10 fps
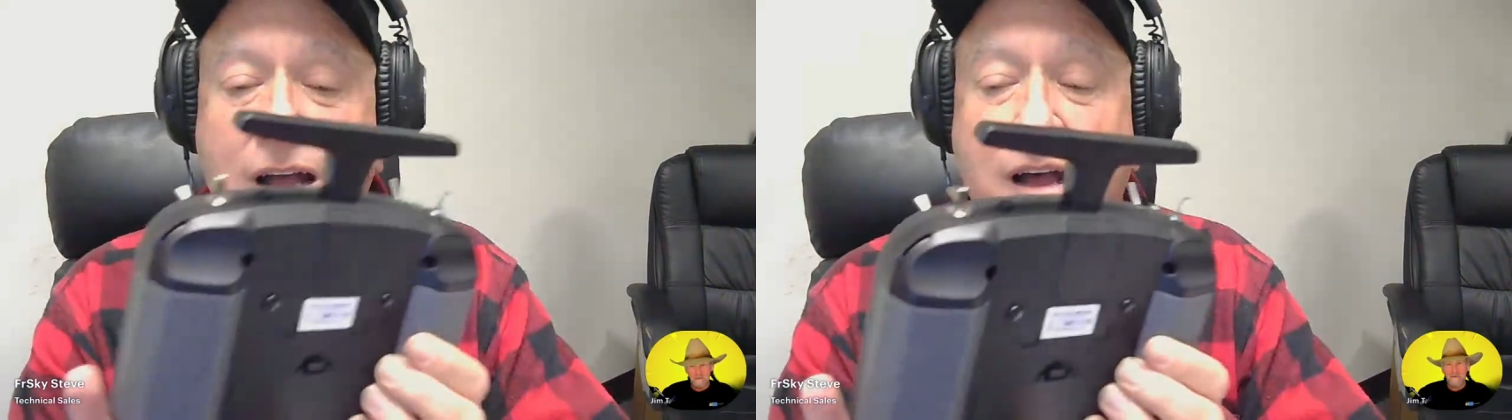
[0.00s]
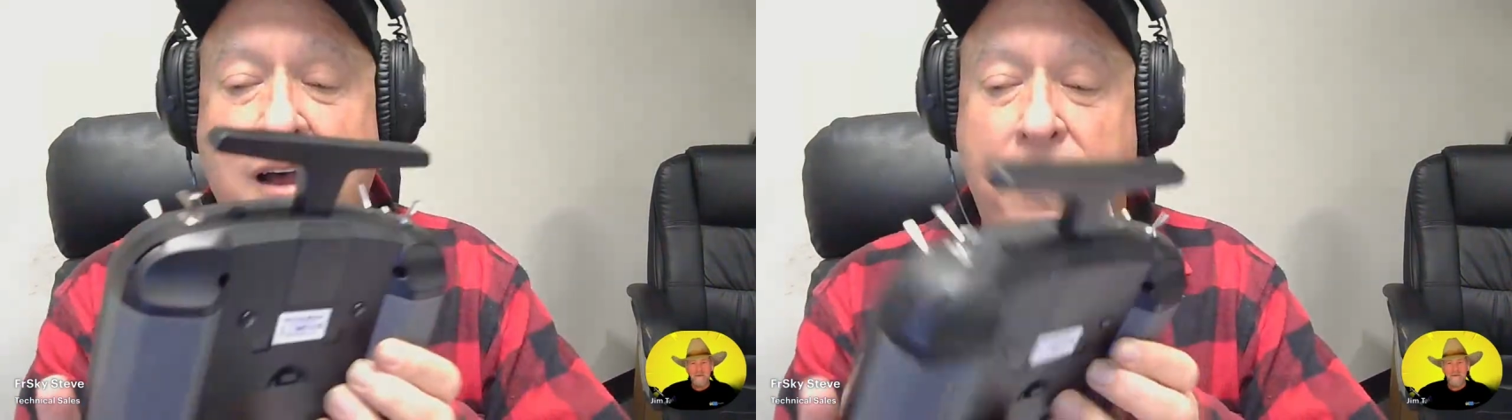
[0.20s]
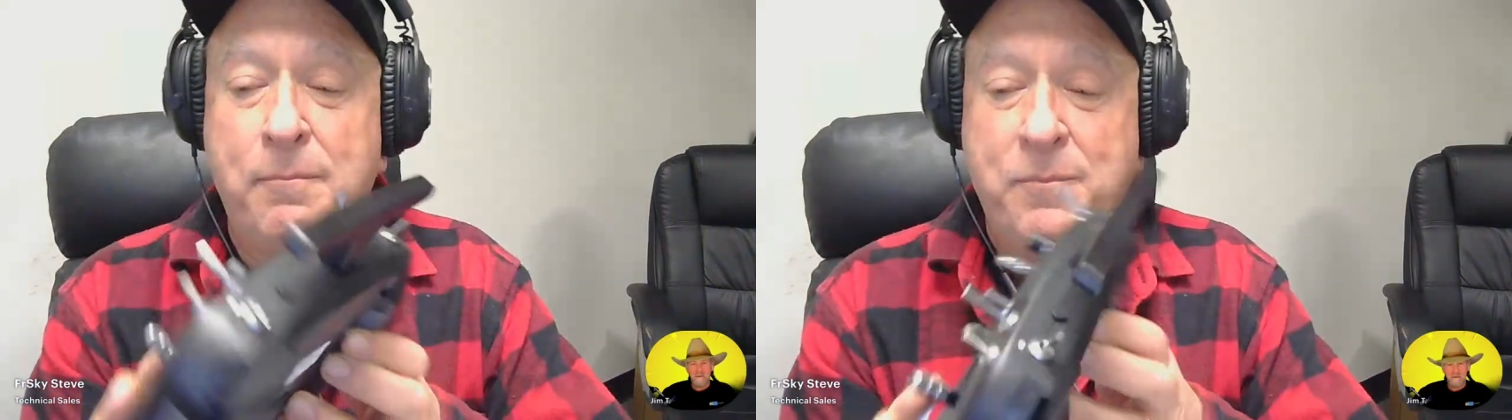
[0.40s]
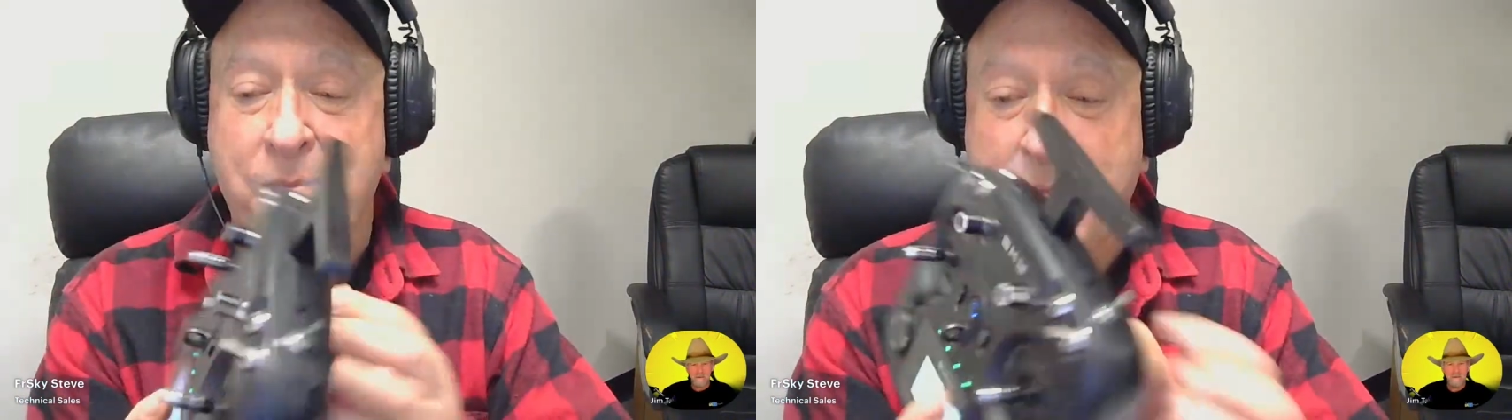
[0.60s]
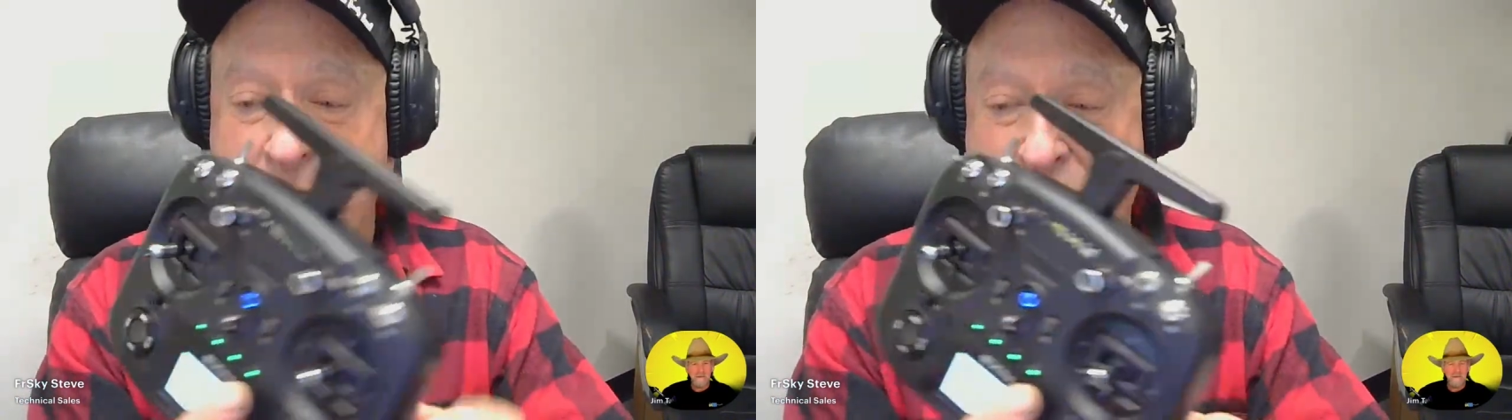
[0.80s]
Um,
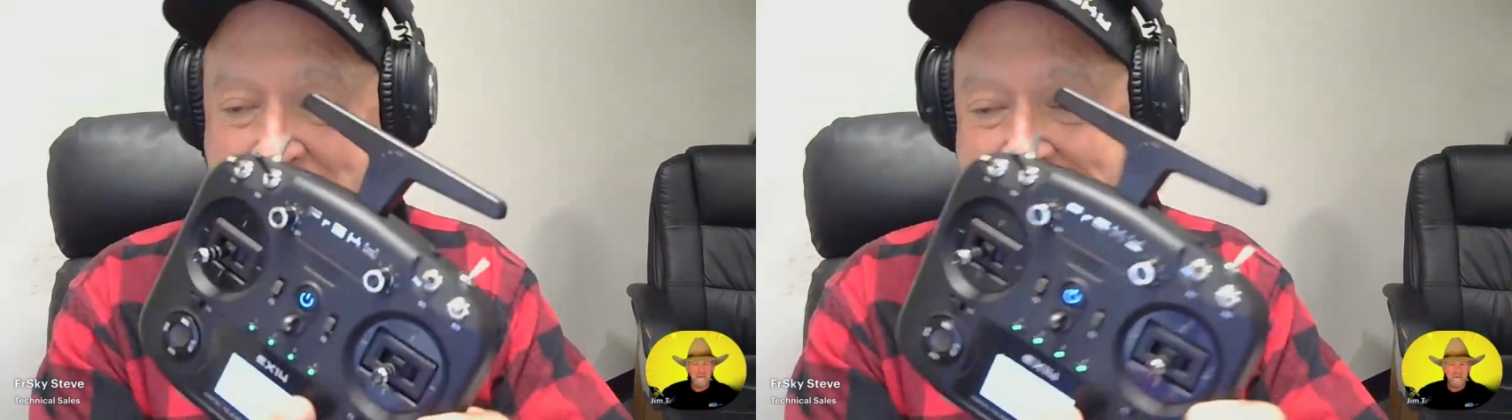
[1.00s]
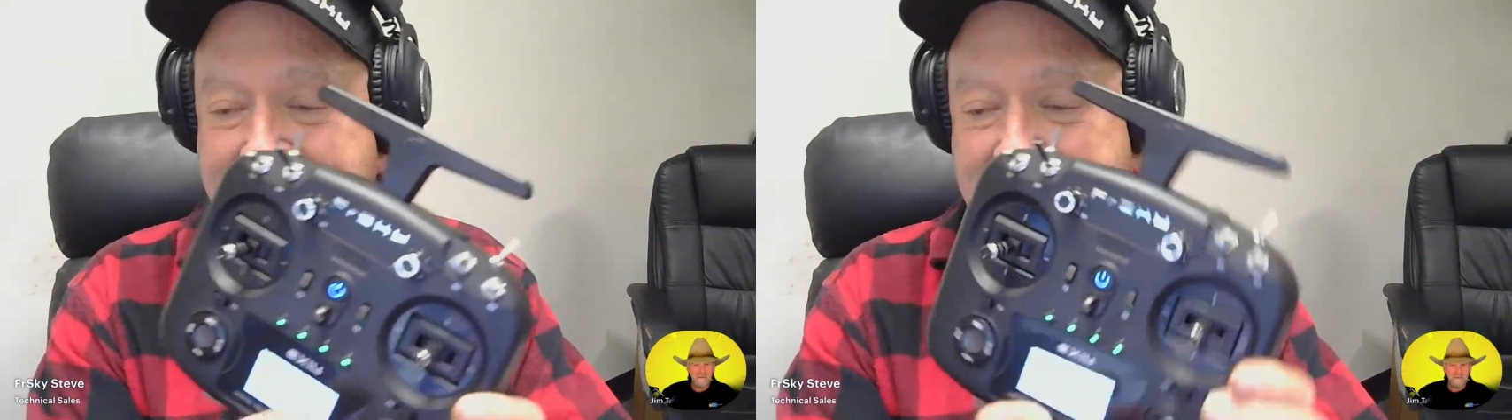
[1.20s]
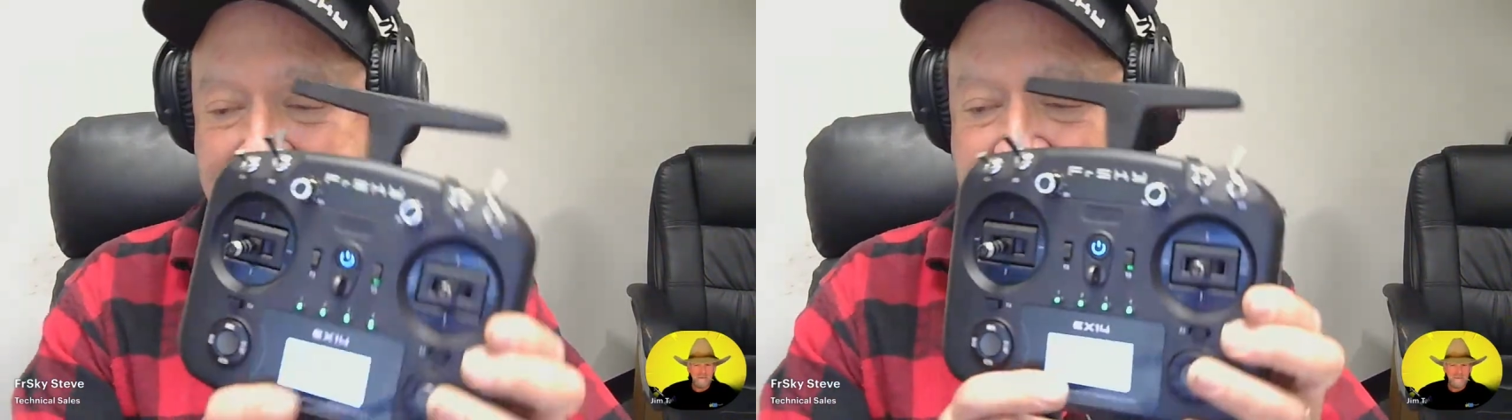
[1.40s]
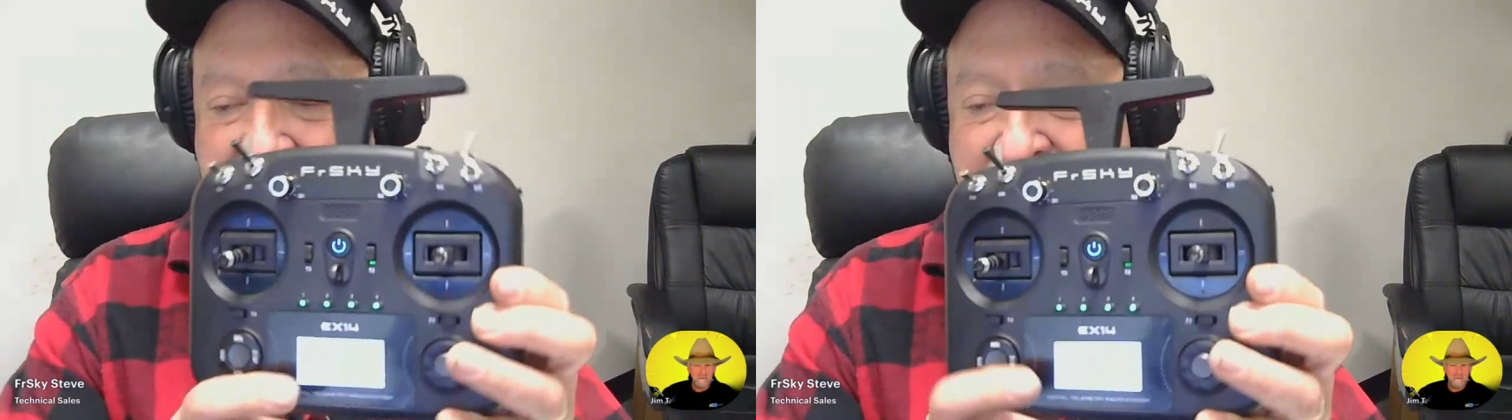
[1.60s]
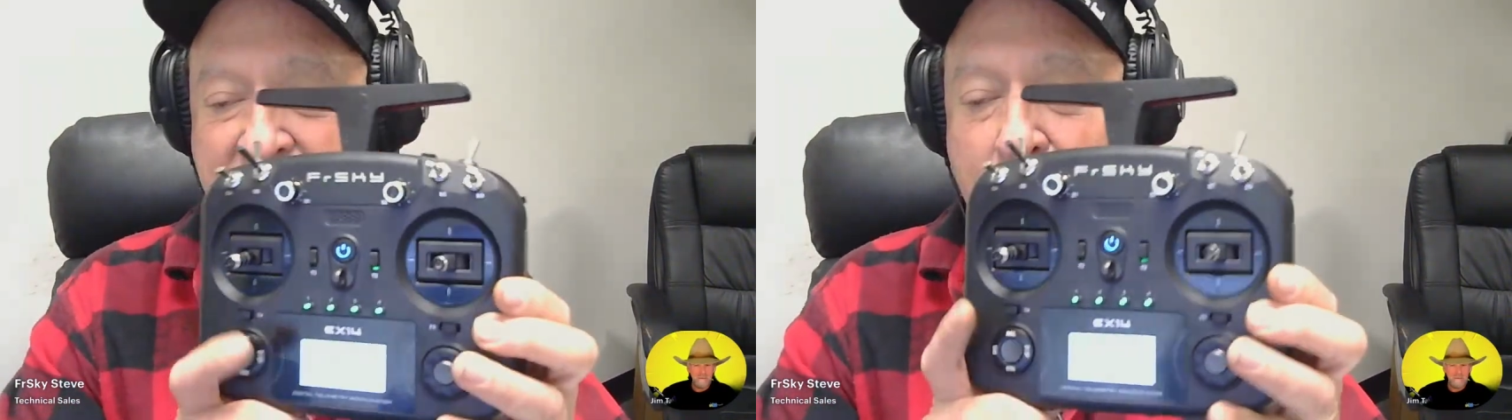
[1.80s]
but this is
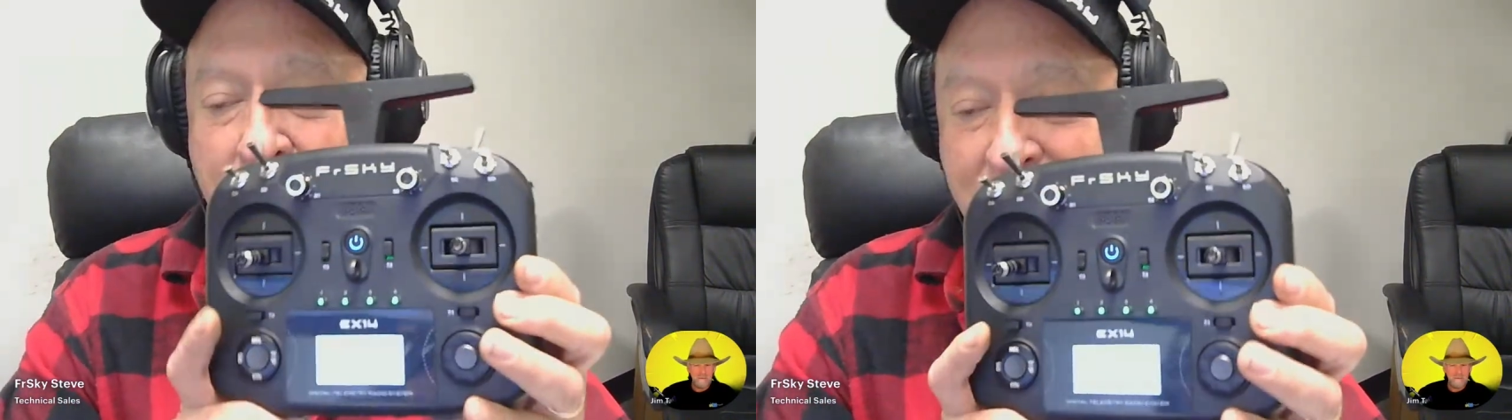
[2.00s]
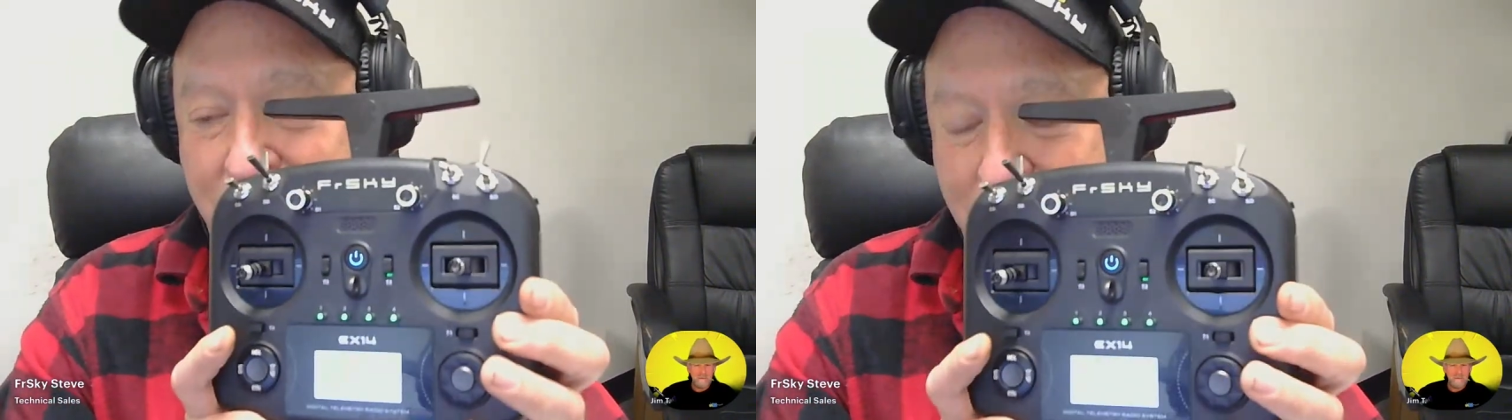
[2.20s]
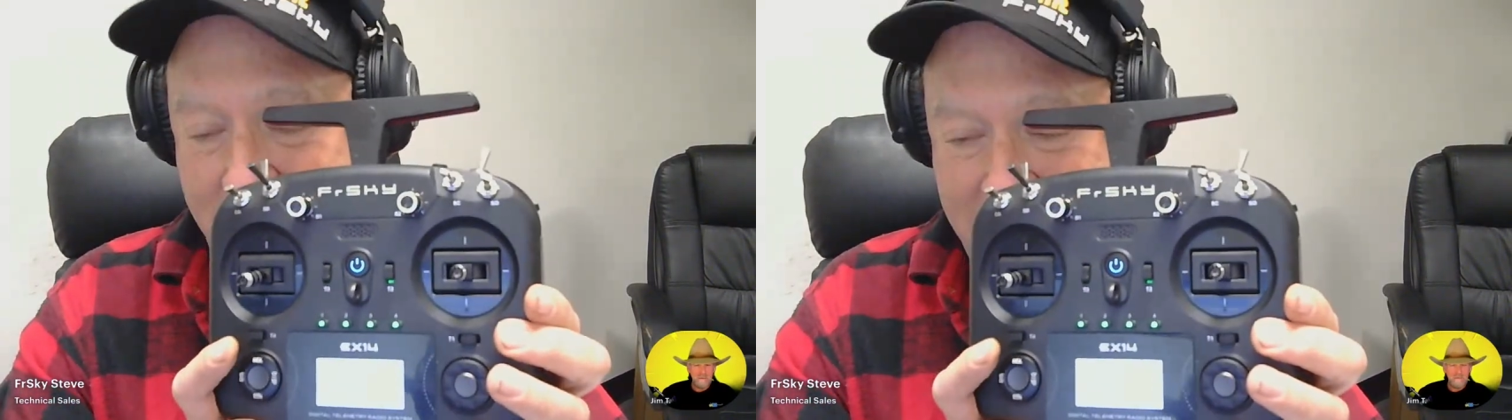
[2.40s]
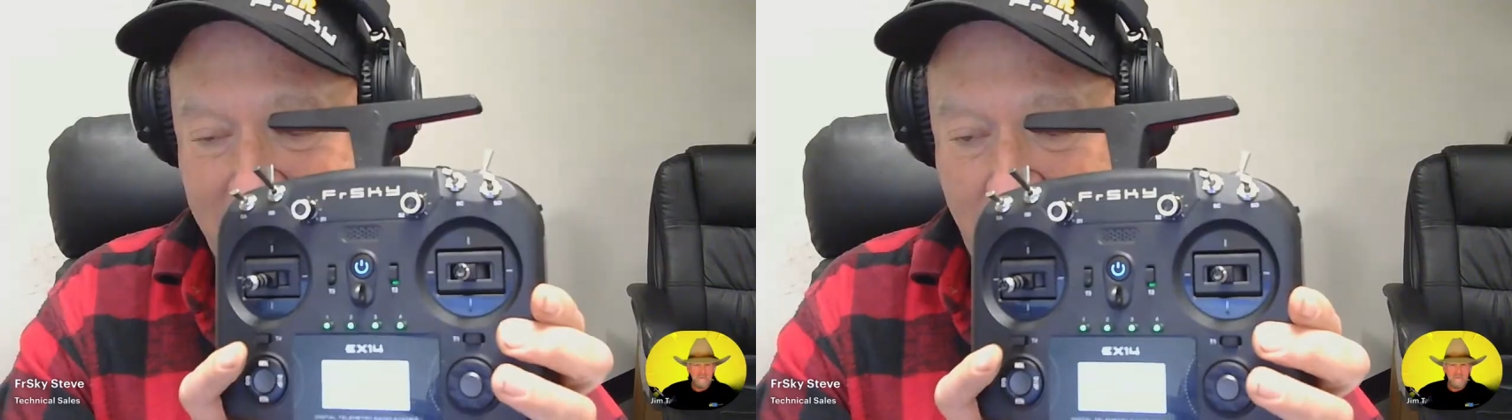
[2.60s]
so new that